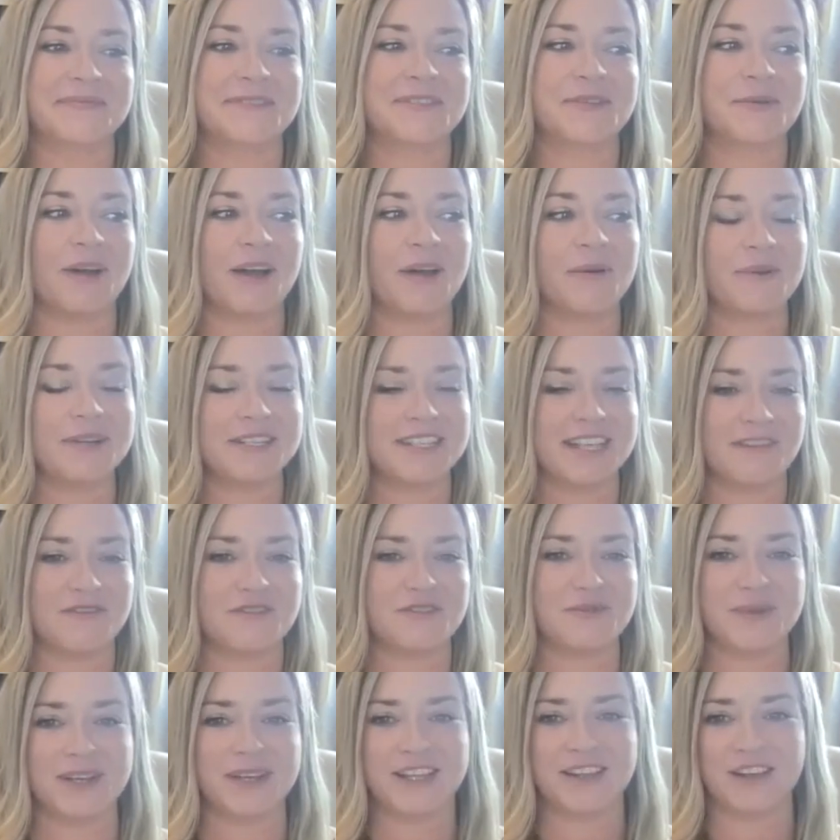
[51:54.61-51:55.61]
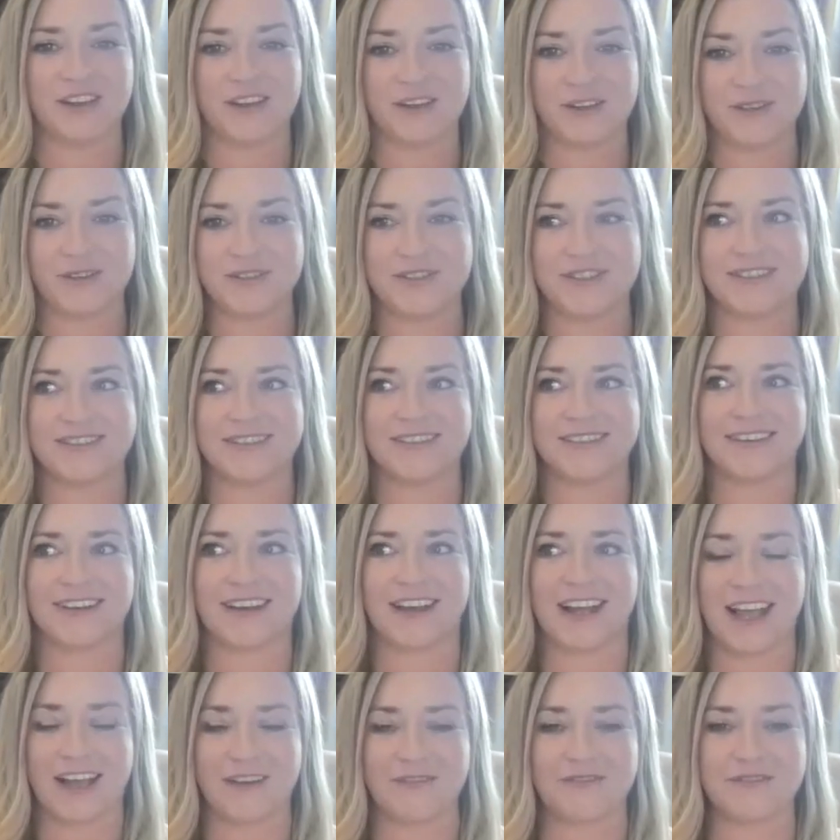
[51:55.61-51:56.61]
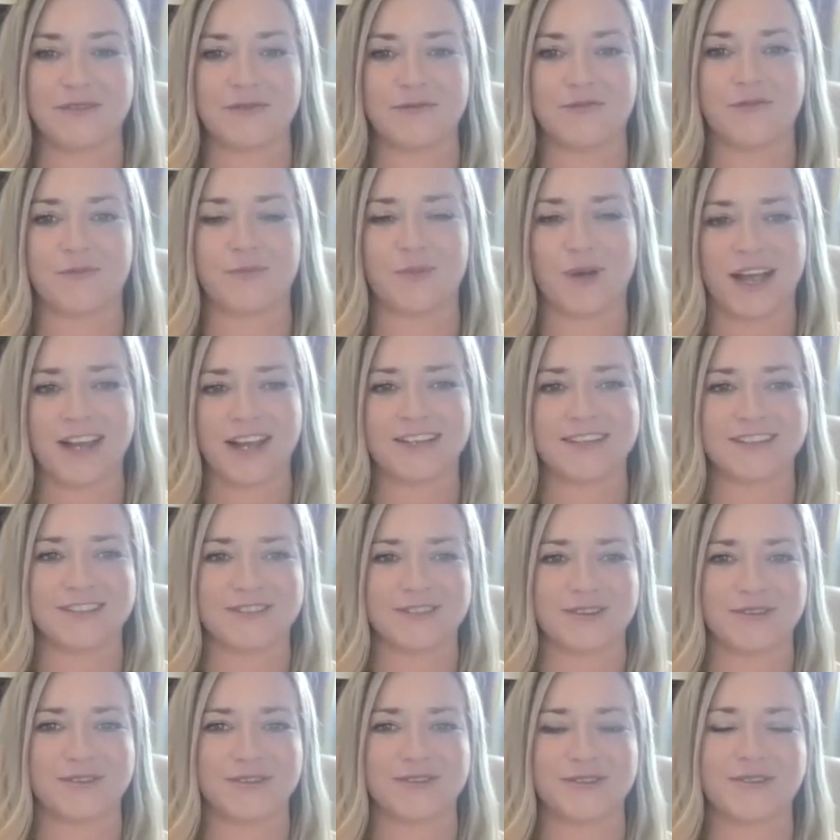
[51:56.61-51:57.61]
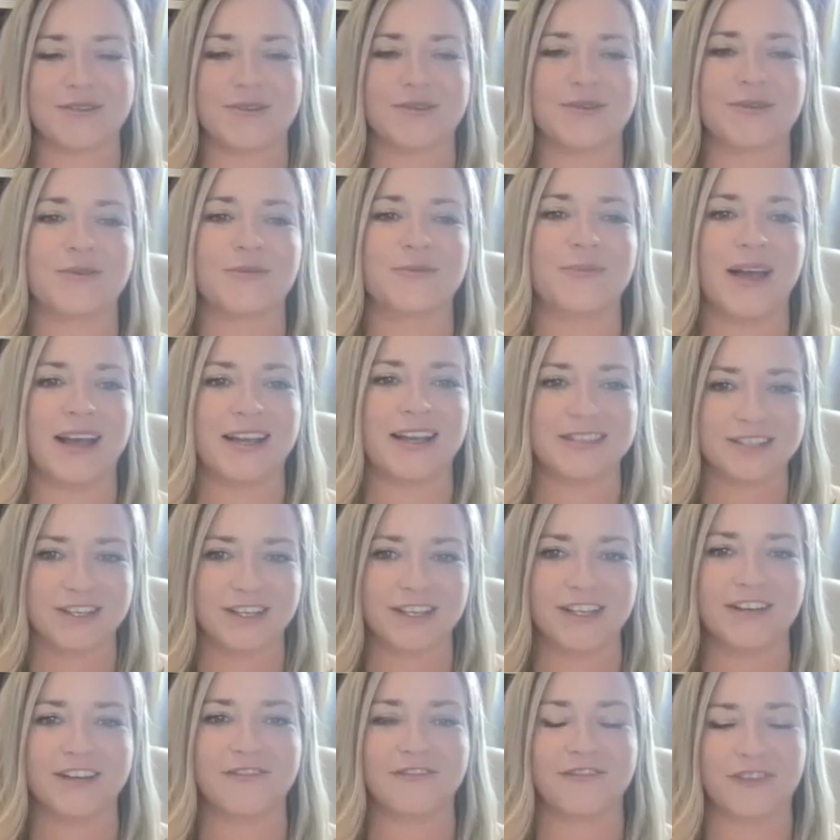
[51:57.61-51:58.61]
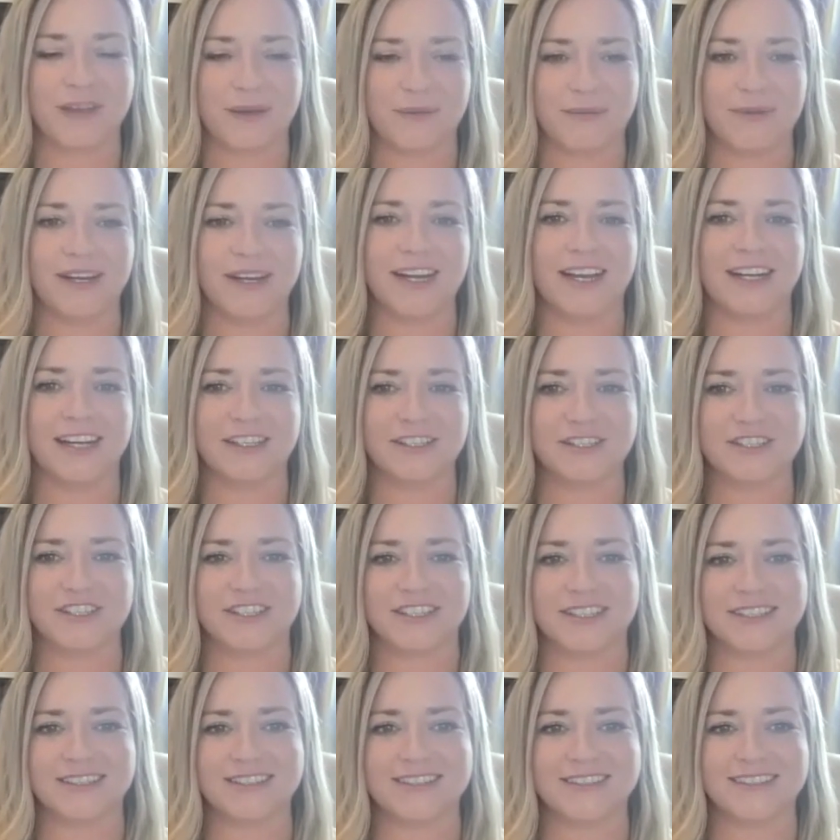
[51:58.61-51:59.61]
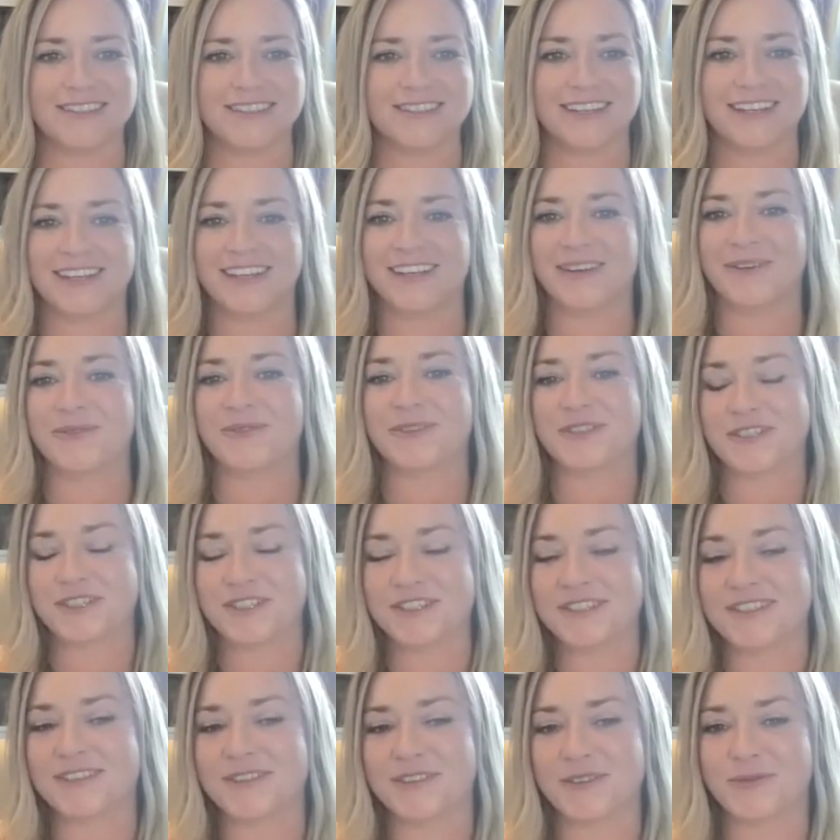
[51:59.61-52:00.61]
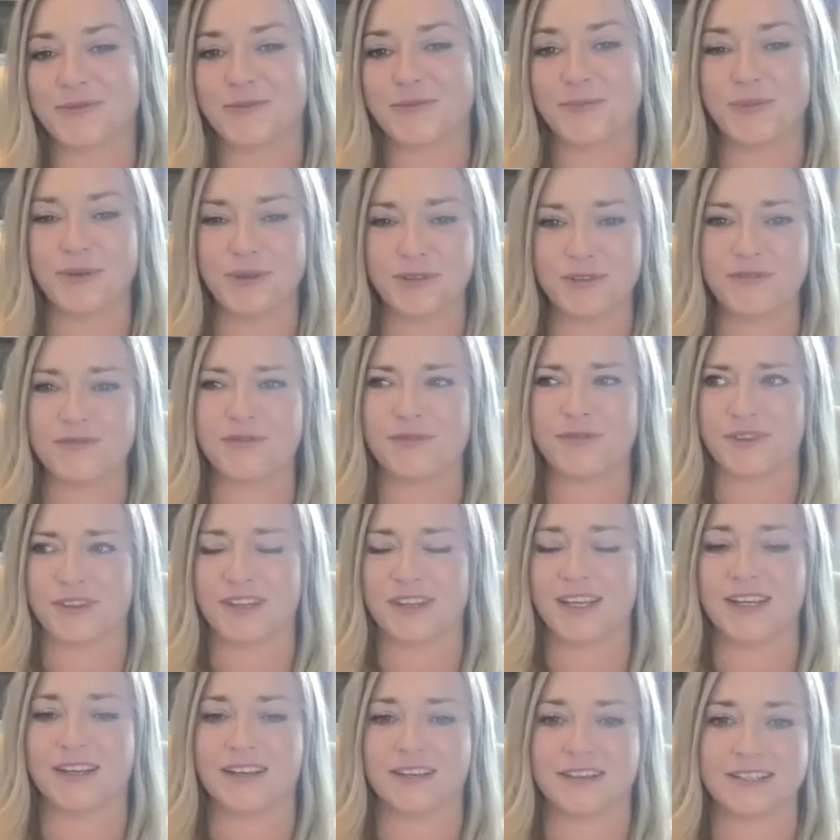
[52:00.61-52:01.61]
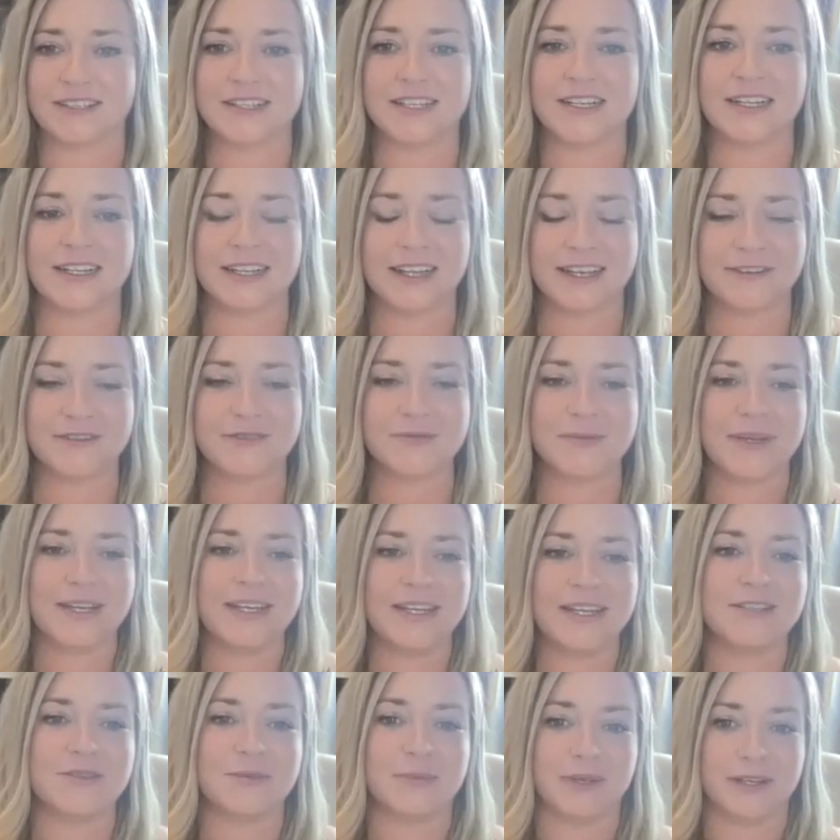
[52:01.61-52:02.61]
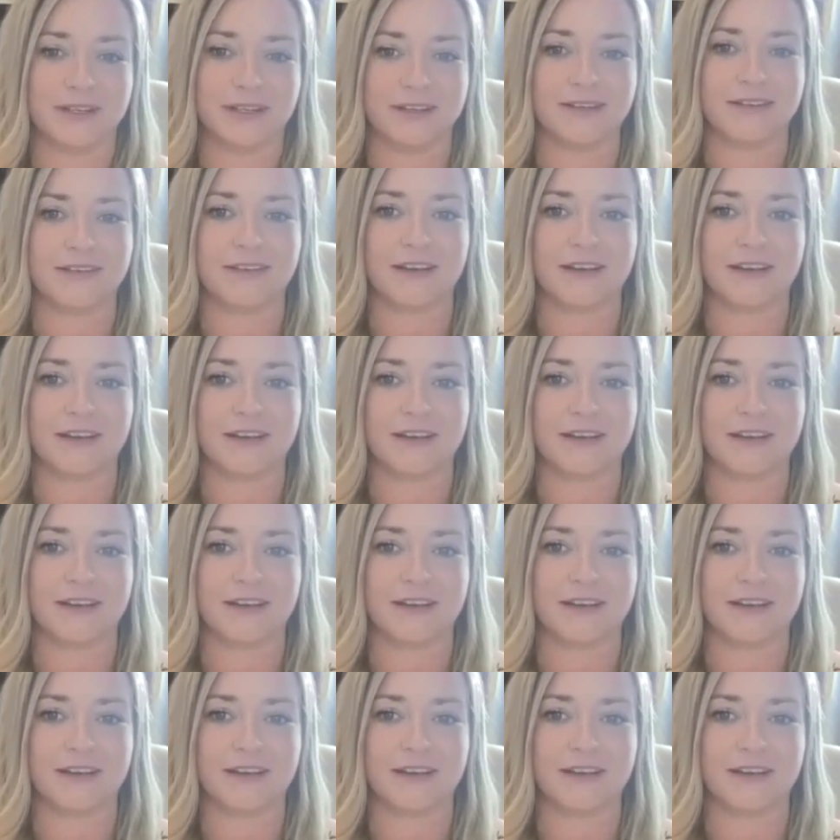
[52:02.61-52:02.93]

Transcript: So I always have to be those, I have to practice those two masculine and feminine energies, which is a cool thing because it allows me to